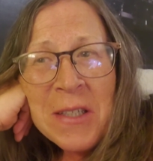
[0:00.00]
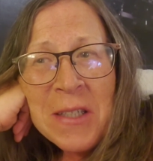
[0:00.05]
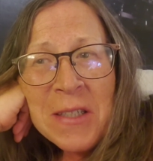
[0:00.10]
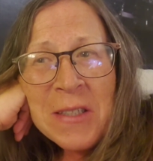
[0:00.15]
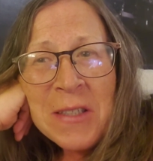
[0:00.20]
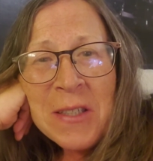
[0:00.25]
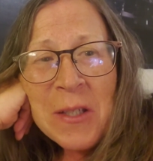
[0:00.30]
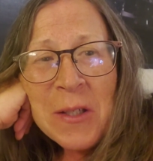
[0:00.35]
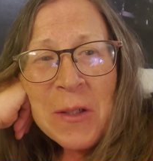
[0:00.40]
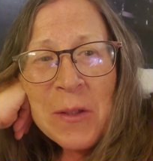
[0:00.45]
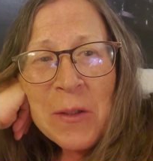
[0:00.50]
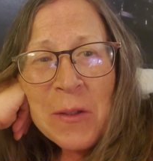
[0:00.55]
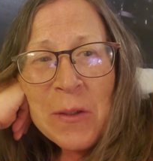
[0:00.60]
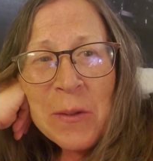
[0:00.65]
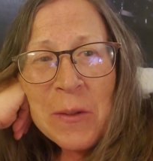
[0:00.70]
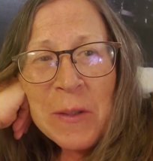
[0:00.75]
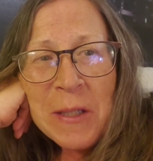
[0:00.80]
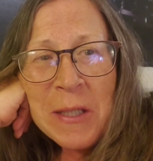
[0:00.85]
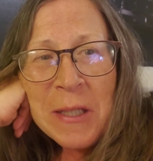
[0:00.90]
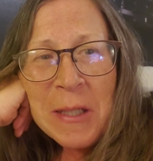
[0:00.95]

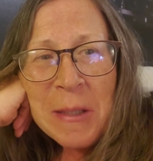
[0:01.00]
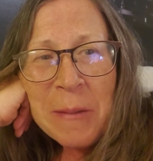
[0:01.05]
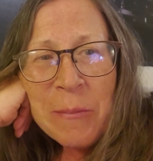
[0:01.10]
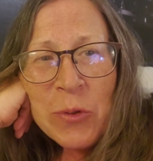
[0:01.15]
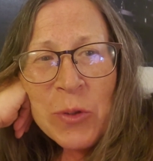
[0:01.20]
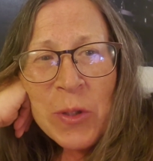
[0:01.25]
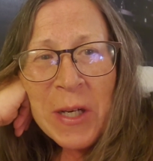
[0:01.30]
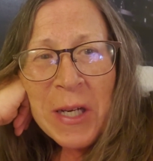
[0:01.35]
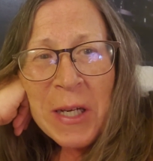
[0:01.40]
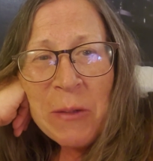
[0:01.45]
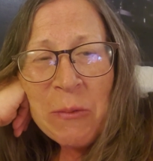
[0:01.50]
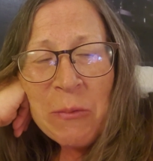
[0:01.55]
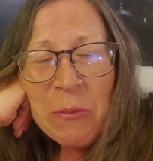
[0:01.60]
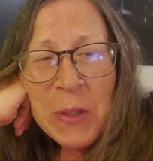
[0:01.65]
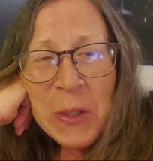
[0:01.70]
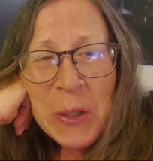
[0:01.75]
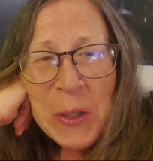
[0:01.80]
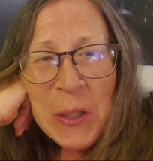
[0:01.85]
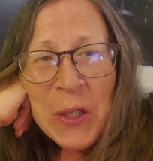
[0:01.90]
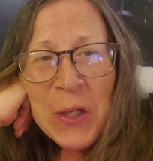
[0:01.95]
So I'm trying
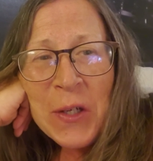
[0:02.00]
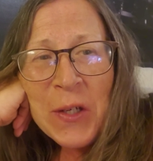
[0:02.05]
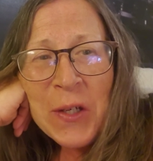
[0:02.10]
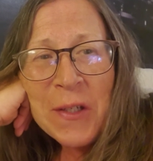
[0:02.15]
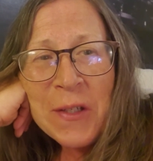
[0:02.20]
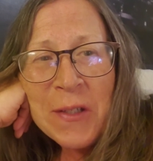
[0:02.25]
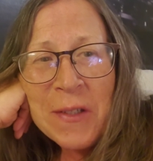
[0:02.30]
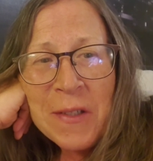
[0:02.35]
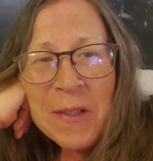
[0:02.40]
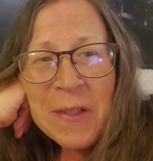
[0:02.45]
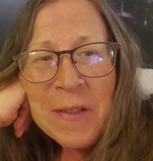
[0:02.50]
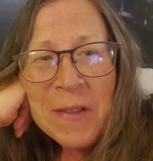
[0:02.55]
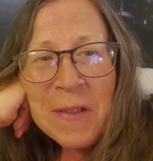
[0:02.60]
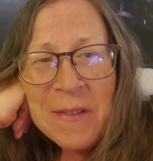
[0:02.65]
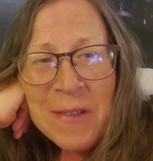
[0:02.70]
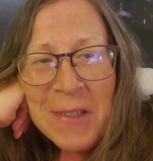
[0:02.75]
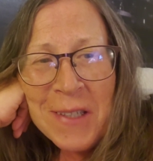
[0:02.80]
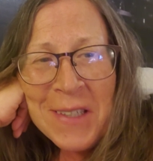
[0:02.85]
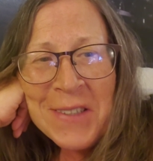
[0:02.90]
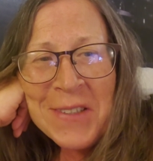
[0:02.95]
really hard
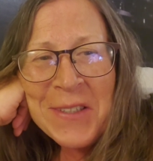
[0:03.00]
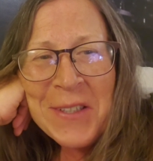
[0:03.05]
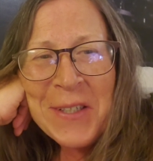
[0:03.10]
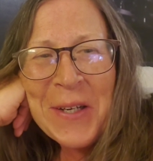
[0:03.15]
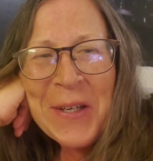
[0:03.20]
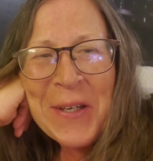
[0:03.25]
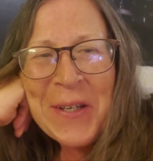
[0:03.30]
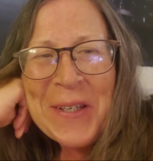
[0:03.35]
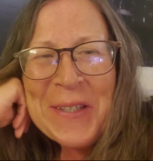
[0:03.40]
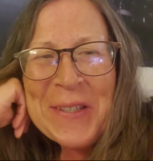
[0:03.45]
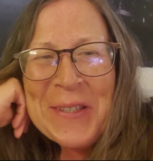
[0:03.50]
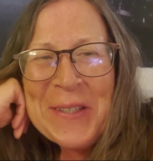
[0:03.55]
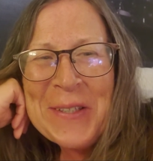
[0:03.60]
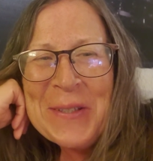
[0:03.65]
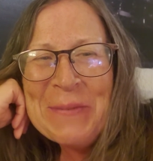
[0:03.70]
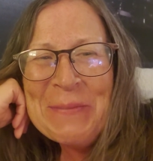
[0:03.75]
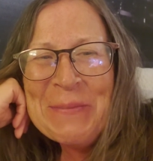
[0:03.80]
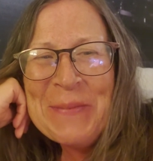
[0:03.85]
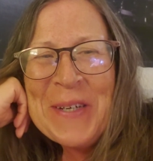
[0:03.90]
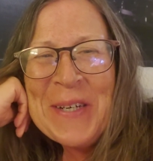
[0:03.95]
not to carry
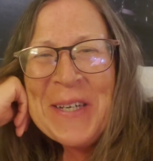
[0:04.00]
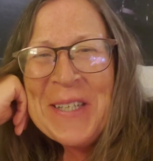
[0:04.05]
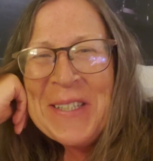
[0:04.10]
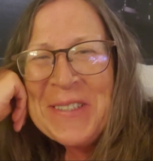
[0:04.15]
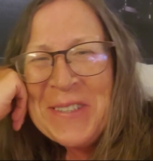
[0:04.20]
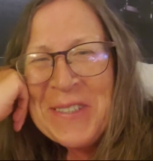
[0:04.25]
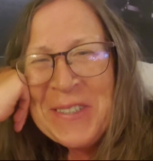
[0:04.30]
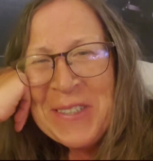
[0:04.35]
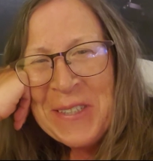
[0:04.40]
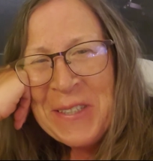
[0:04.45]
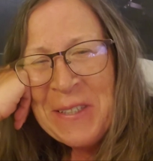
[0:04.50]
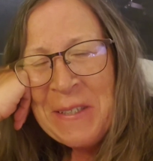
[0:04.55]
too much.